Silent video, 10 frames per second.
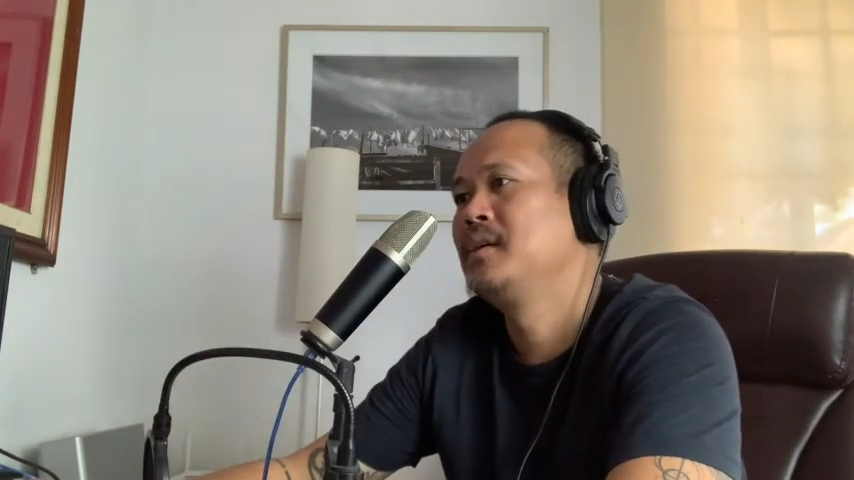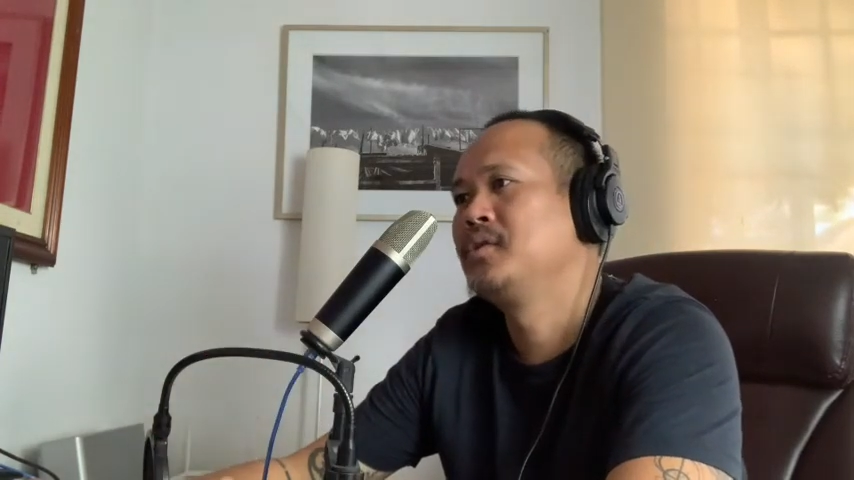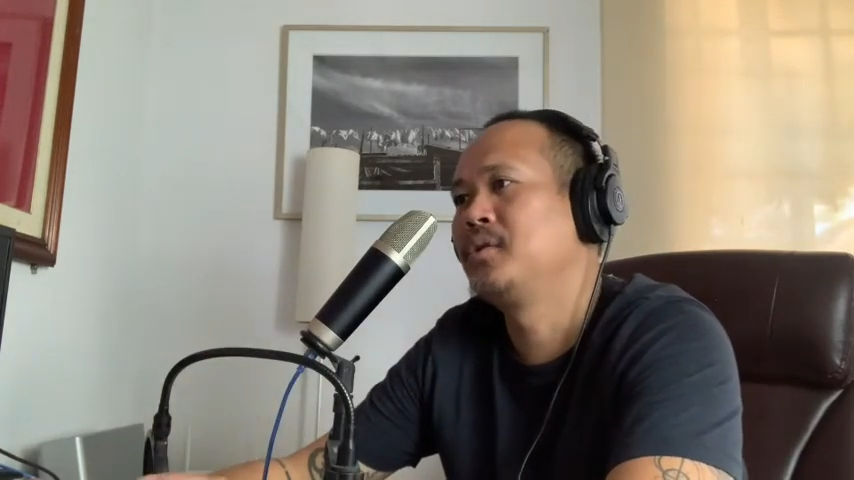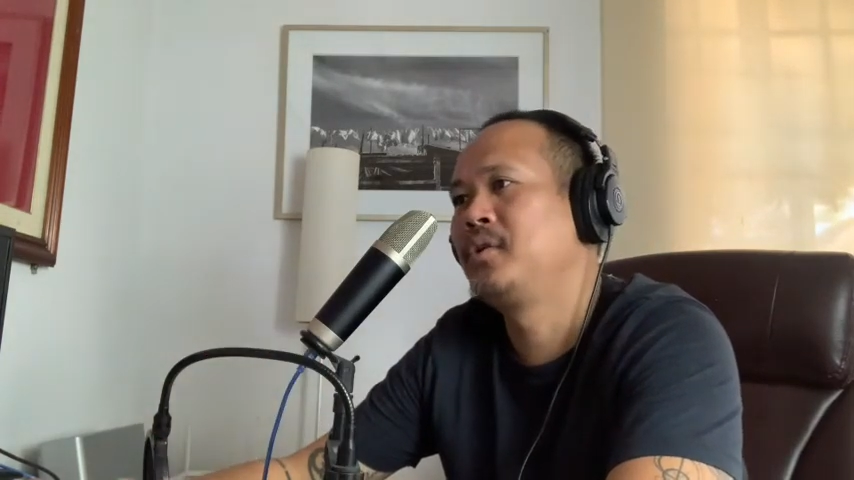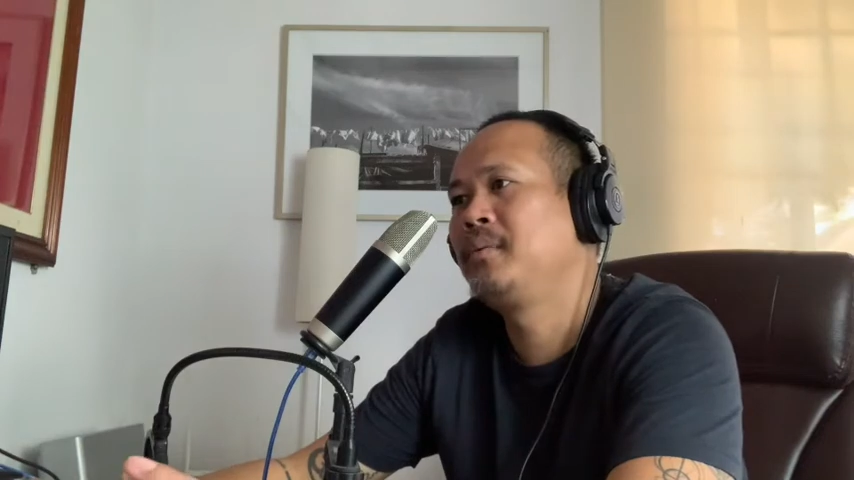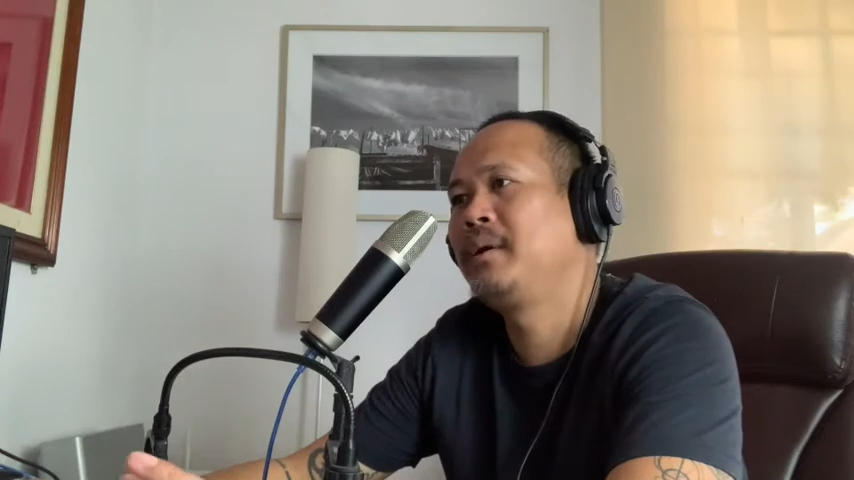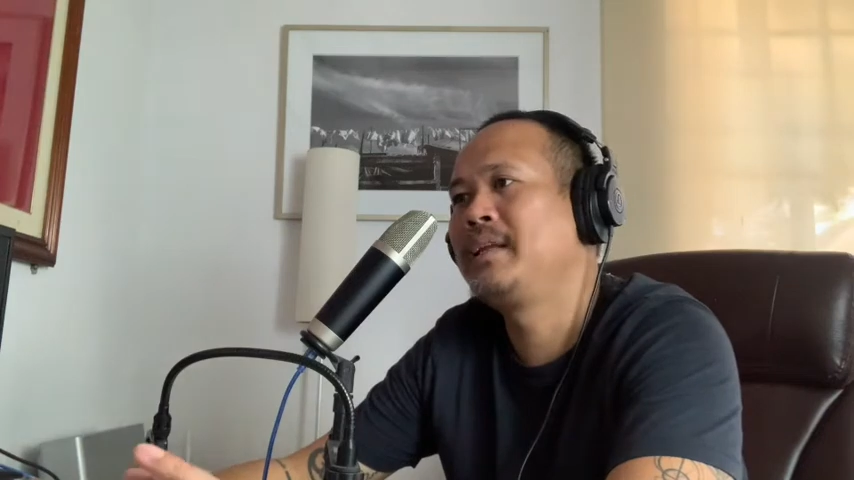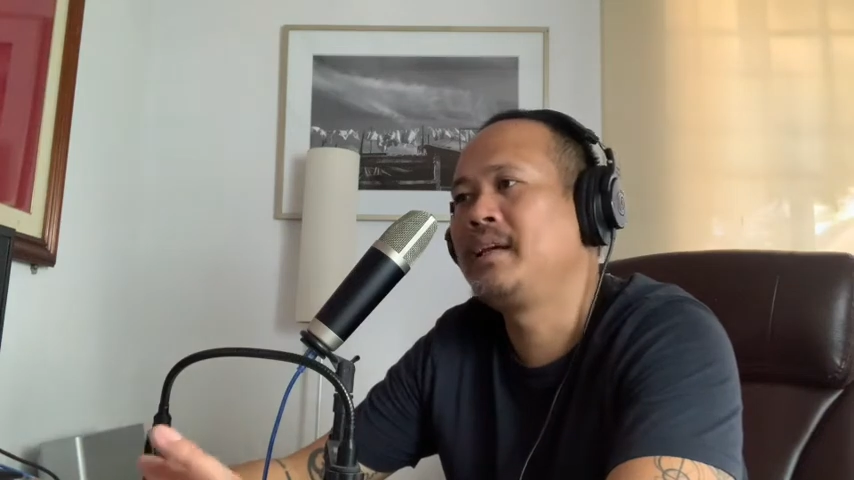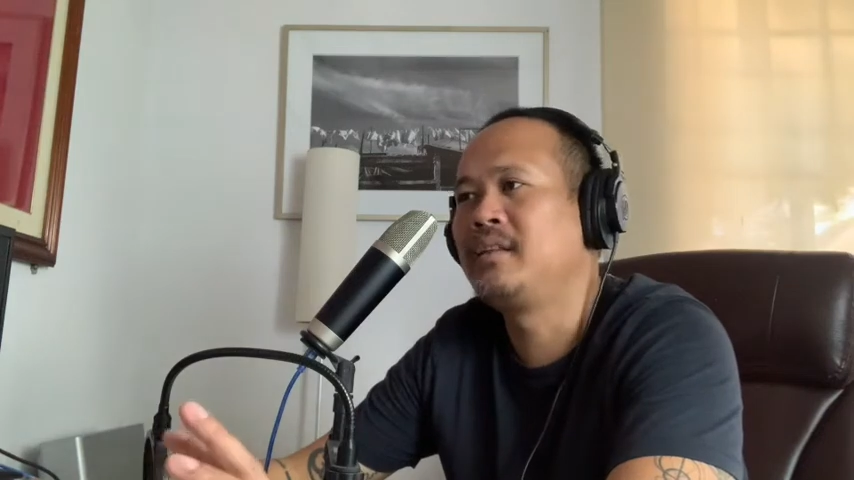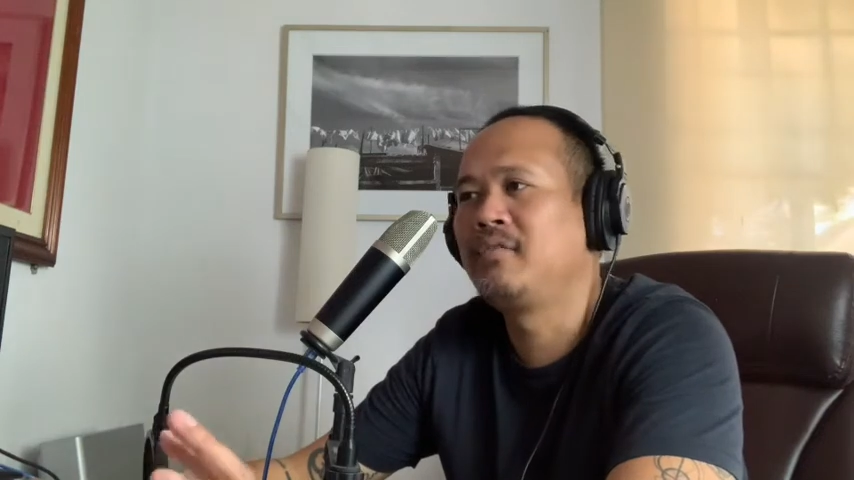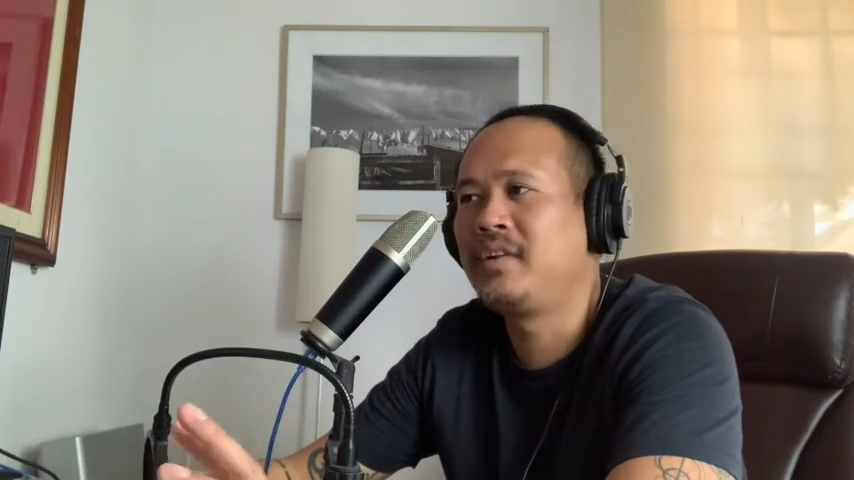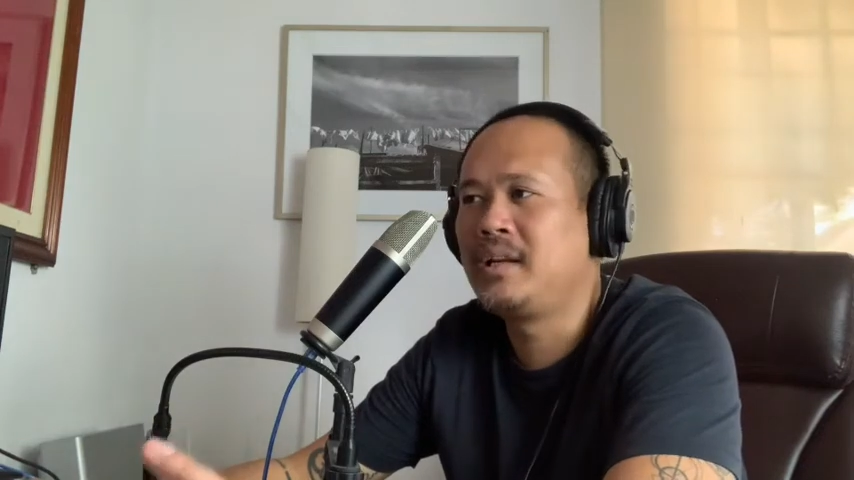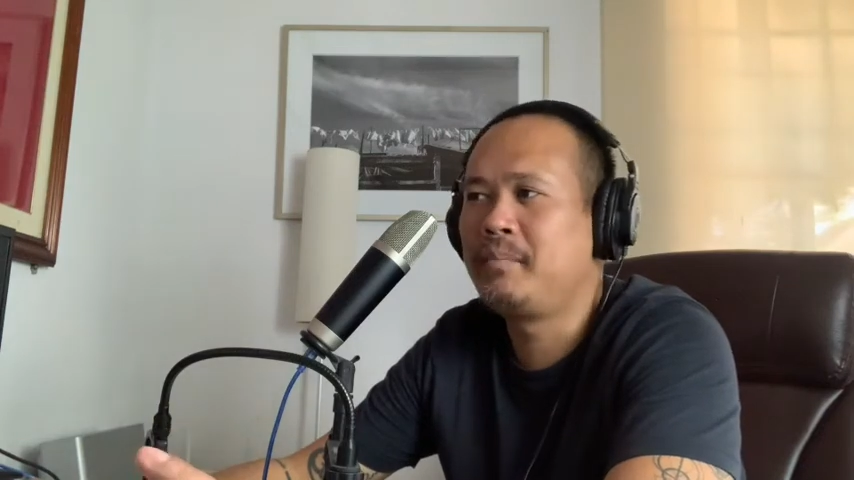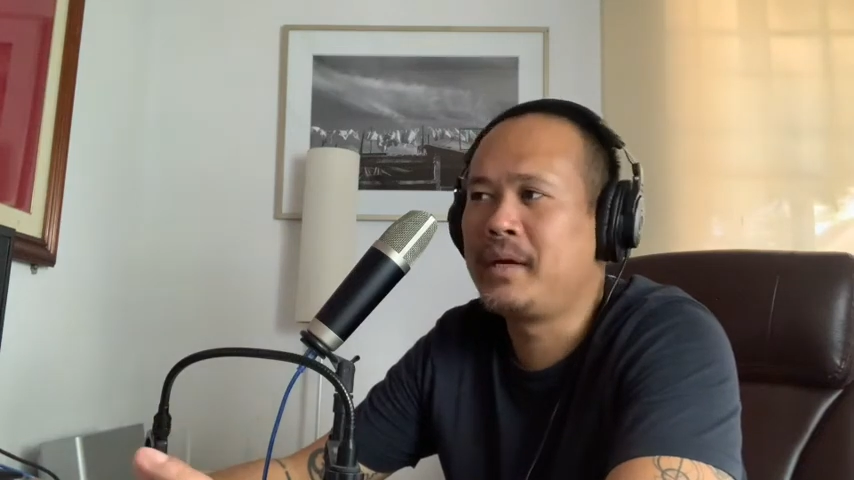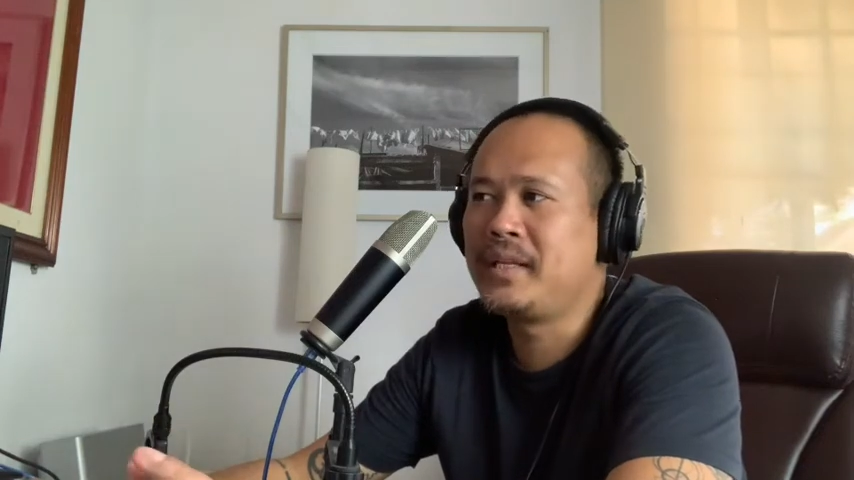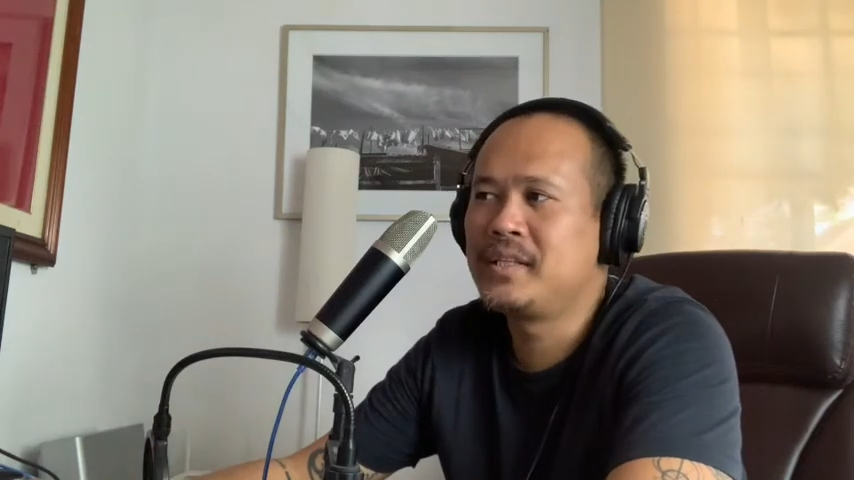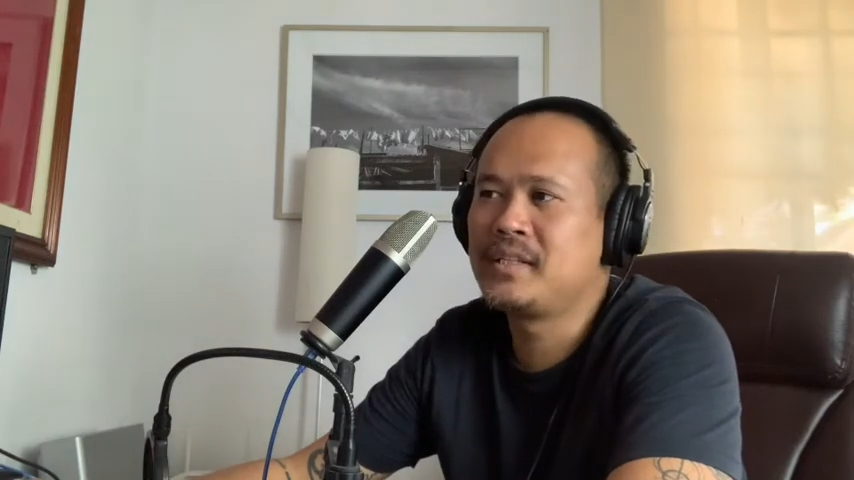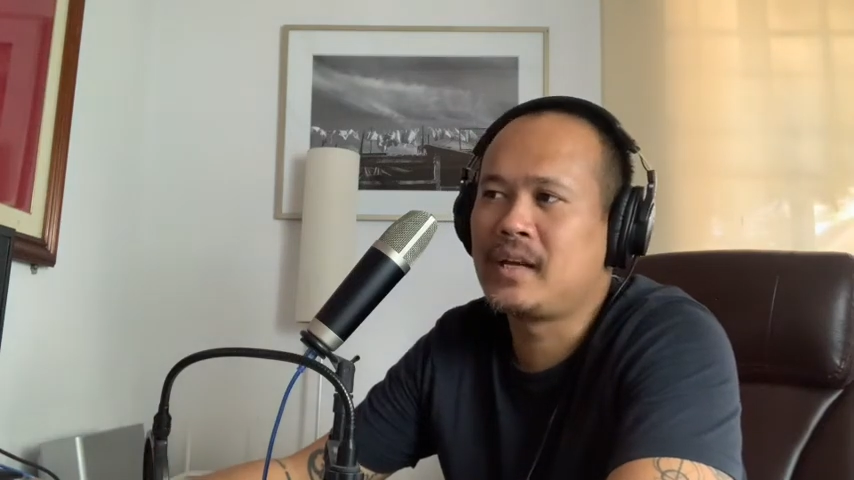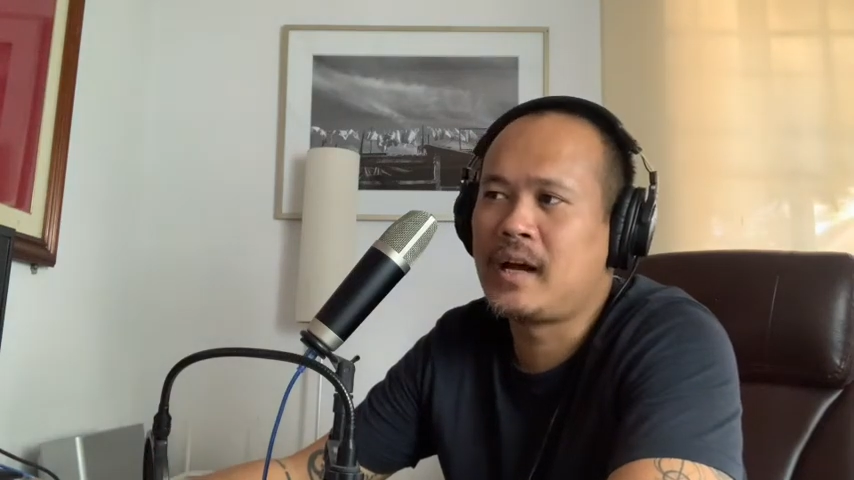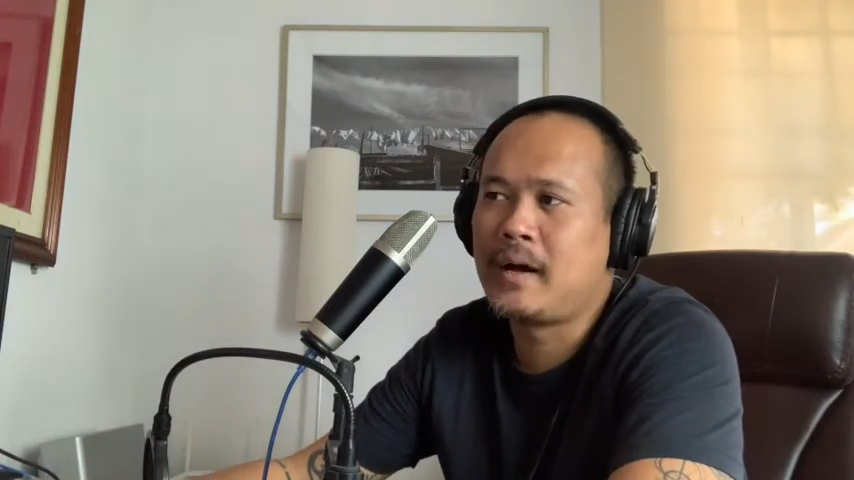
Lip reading: So normally in the Philippines,